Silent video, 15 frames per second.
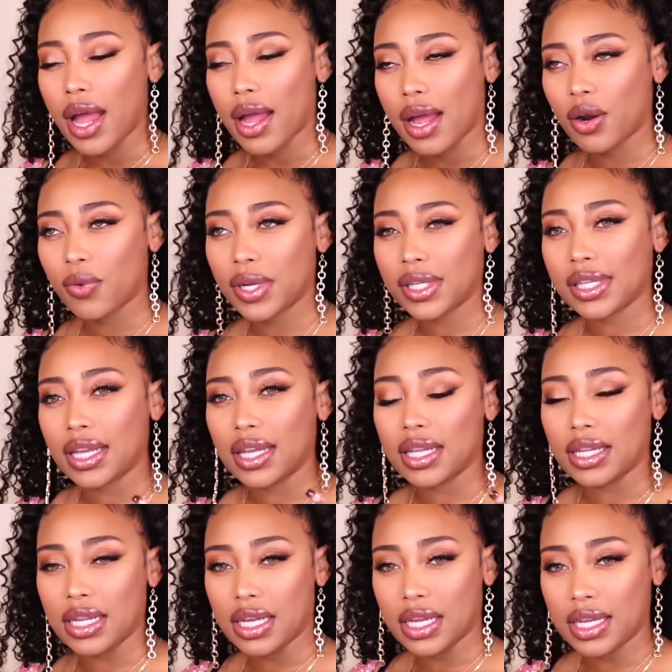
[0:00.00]
I don't want to say
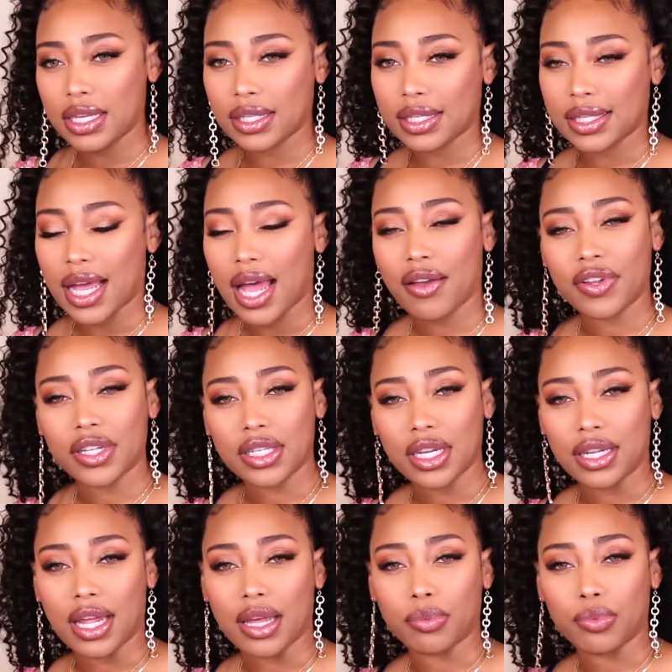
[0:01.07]
it is because I haven't
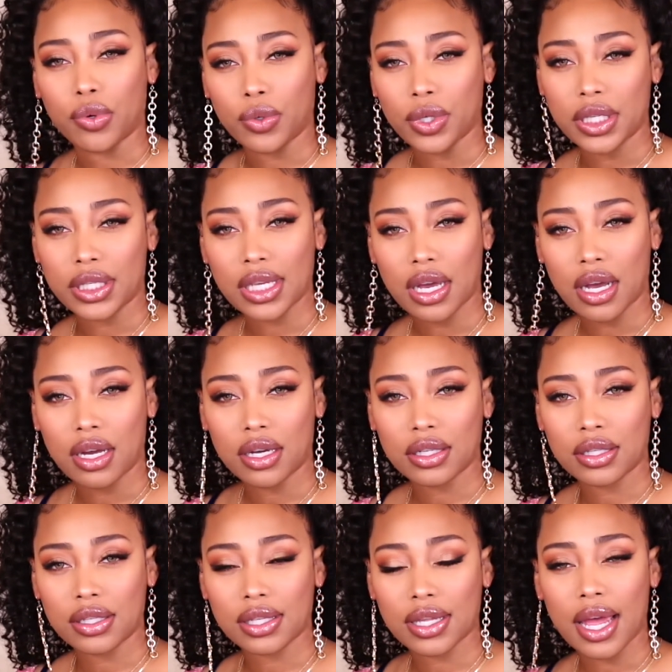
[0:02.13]
done like
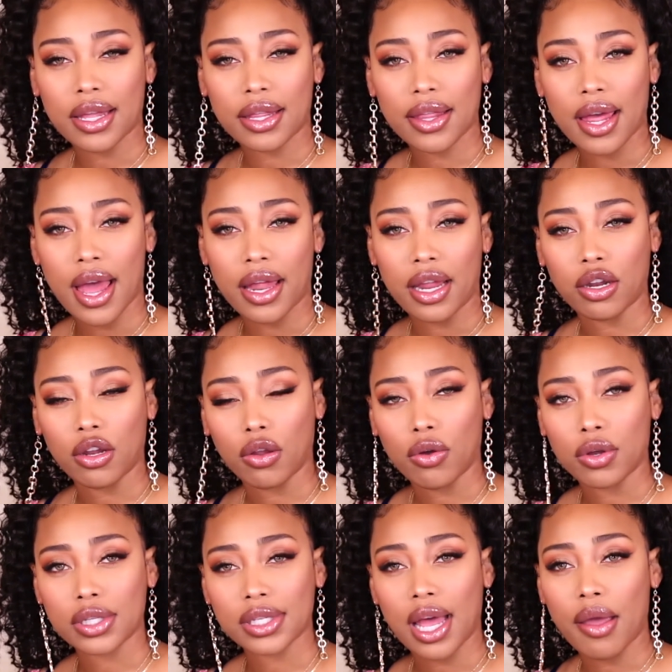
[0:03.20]
ponytails like that in a
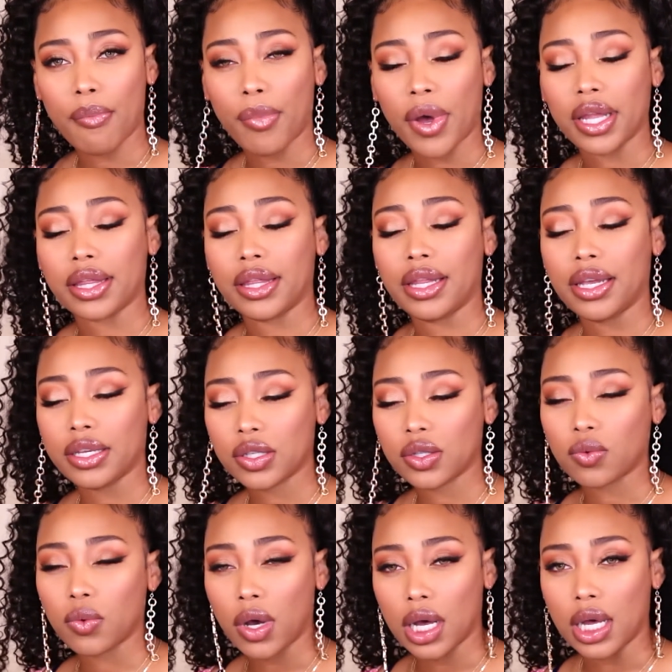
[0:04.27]
long time, but this
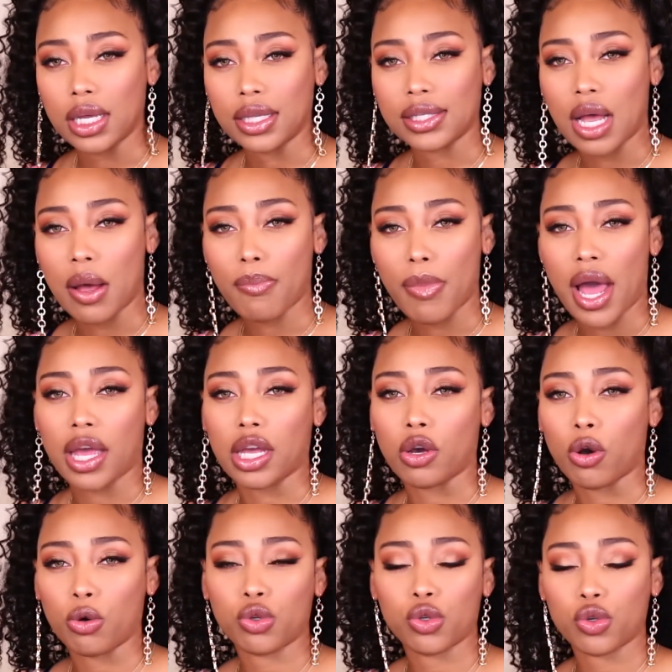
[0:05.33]
was my
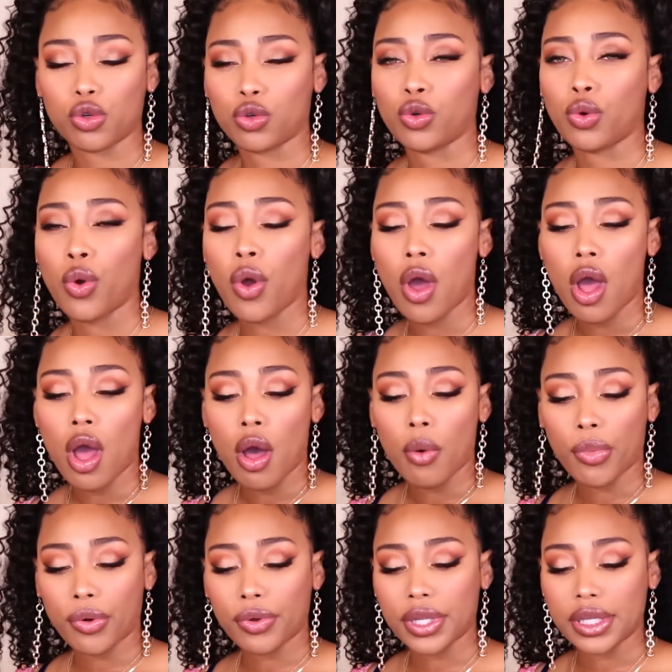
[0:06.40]
go-to
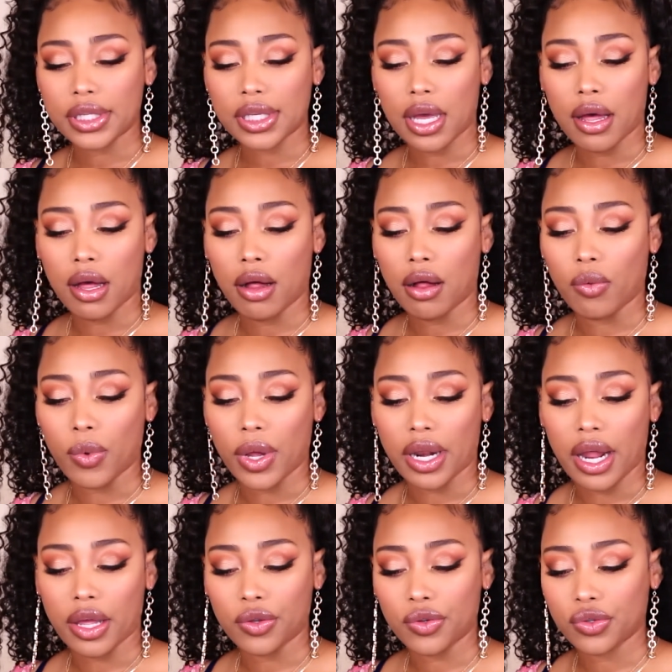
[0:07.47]
ponytail when
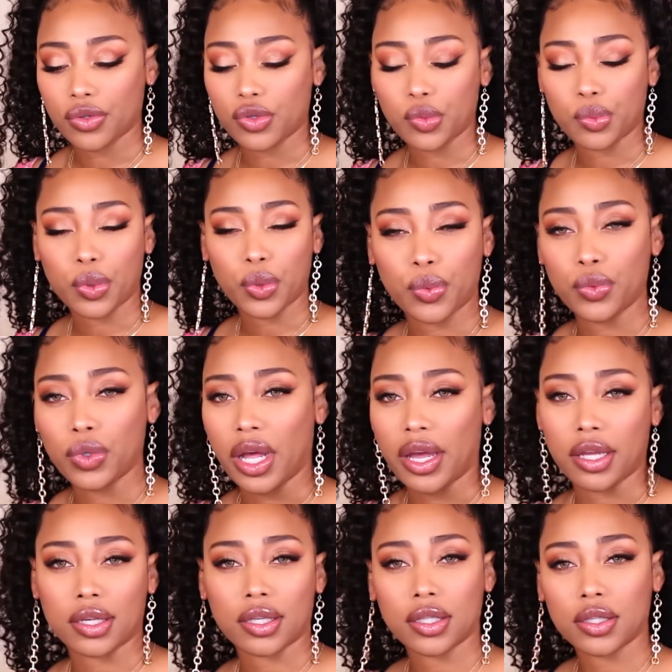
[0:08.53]
I used to
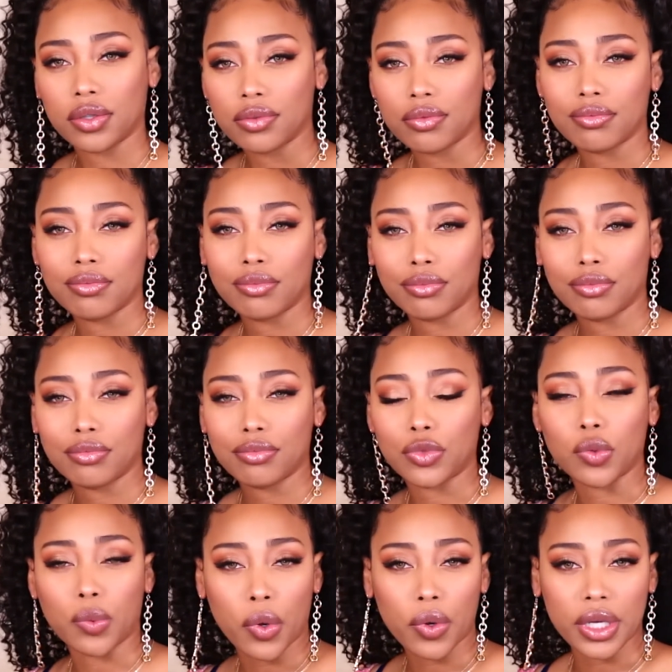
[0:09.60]
like do
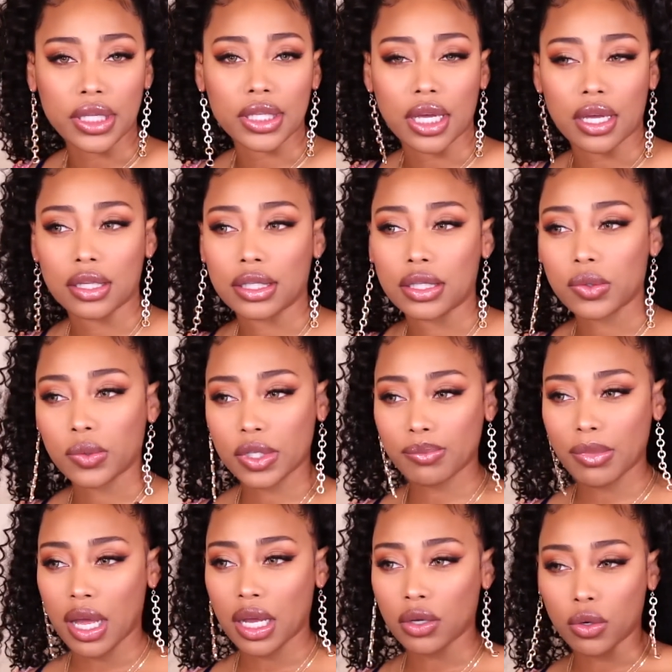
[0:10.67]
ponytail. This was
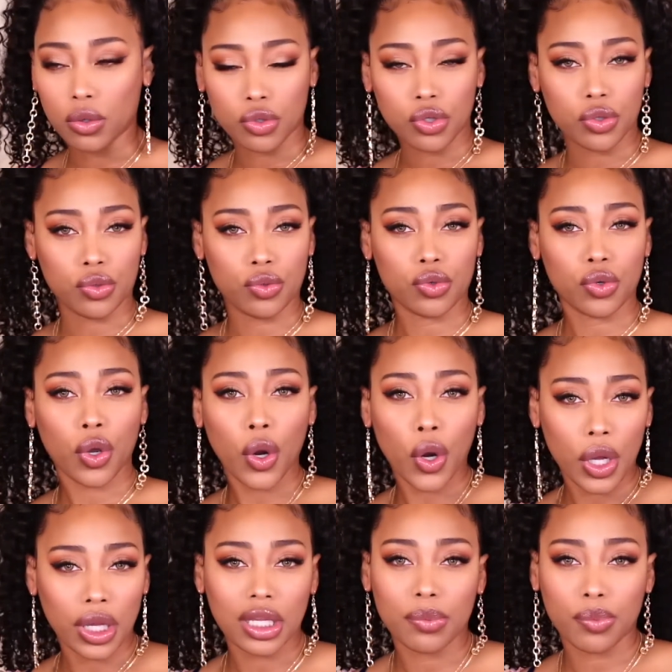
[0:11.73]
my go-to
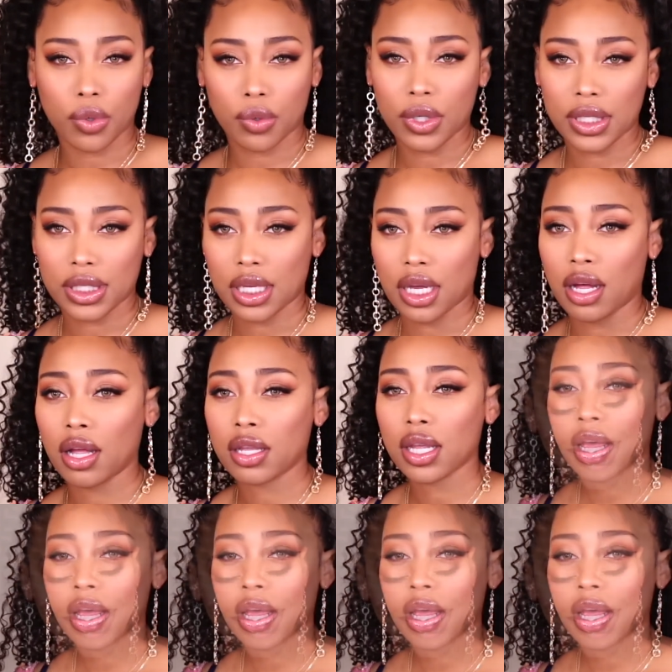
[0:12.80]
curly ponytail.